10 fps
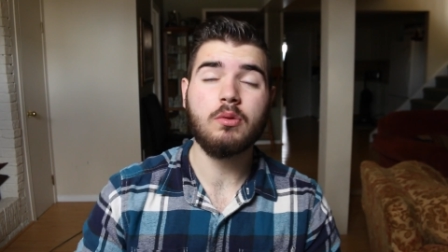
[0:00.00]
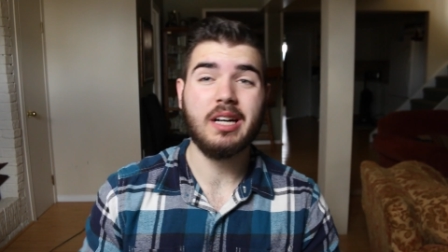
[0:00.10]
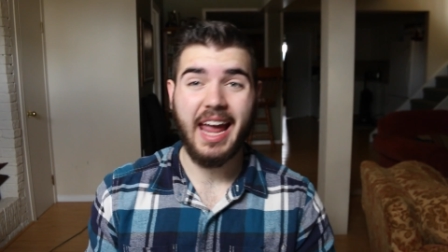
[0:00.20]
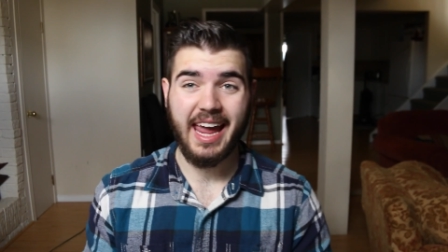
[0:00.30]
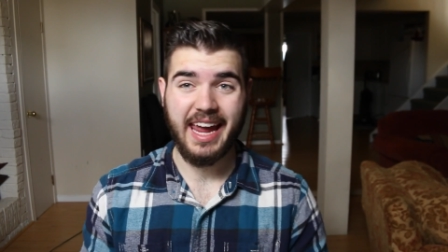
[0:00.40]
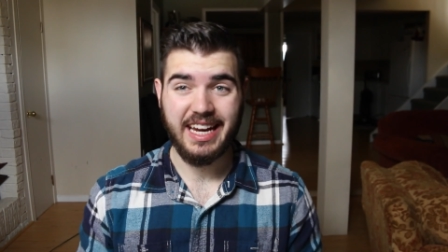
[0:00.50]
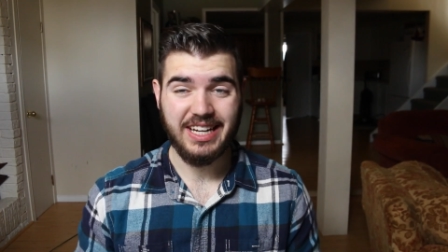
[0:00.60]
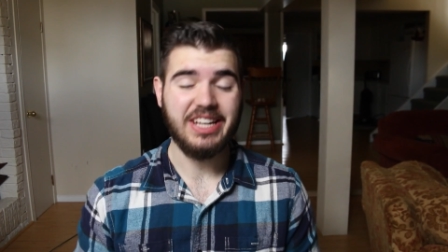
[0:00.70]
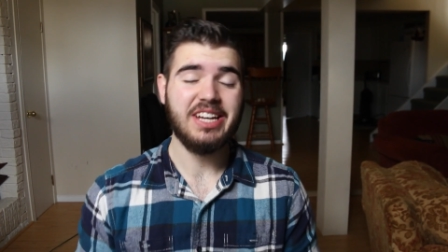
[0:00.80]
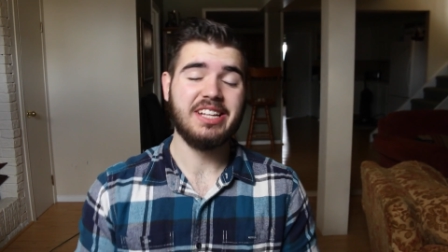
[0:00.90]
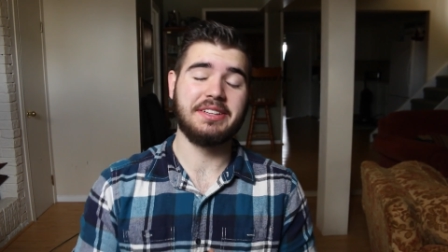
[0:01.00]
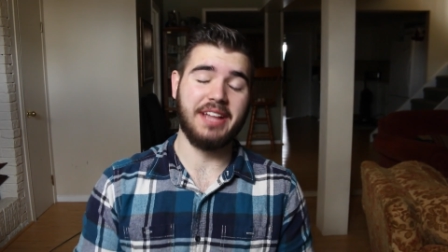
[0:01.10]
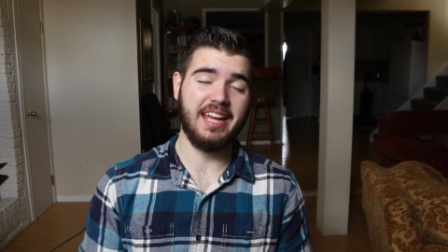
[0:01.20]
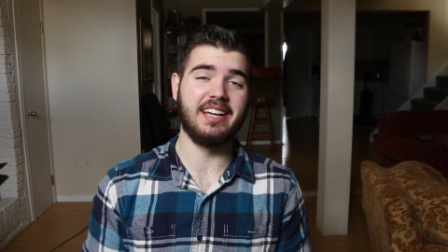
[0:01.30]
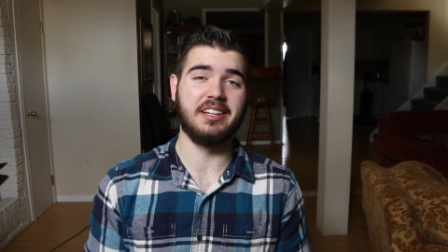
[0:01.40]
over 80
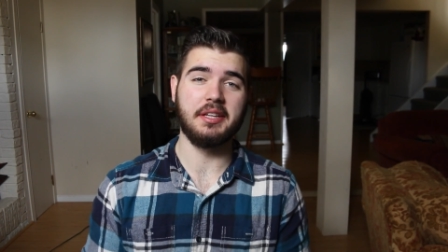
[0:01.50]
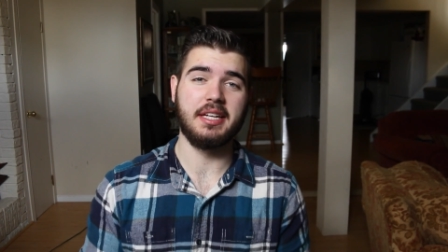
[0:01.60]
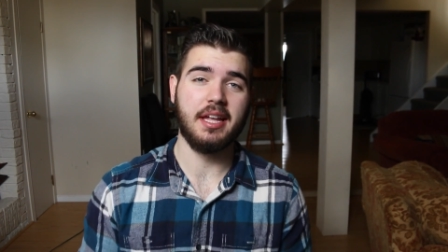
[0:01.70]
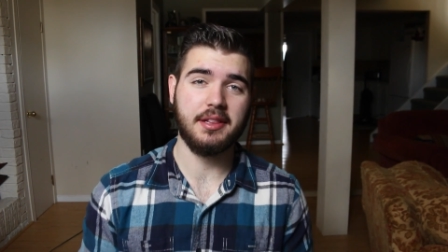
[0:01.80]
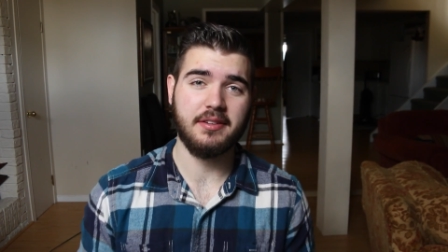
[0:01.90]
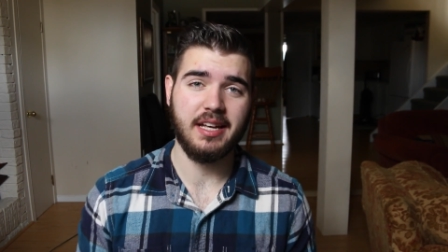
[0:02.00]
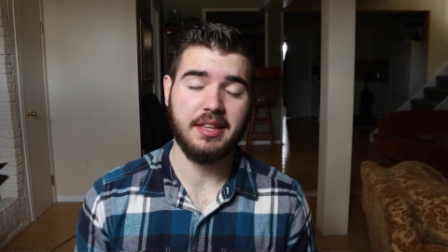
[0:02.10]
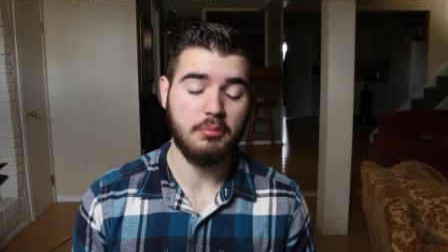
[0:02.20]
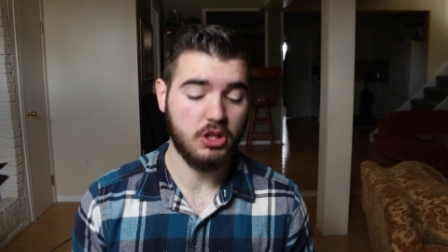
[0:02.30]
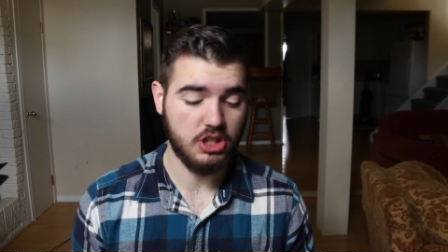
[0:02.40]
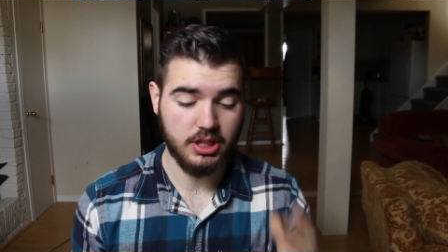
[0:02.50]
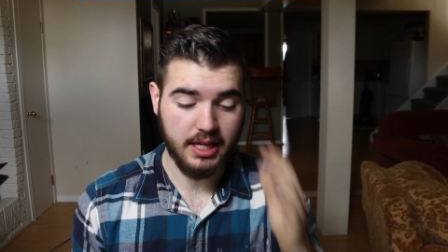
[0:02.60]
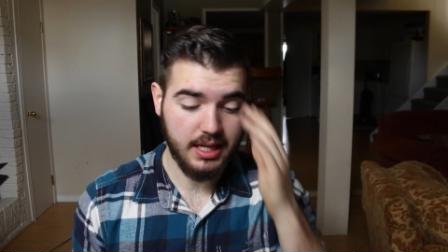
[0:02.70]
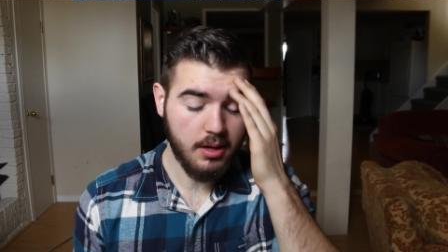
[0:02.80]
sales yesterday, which is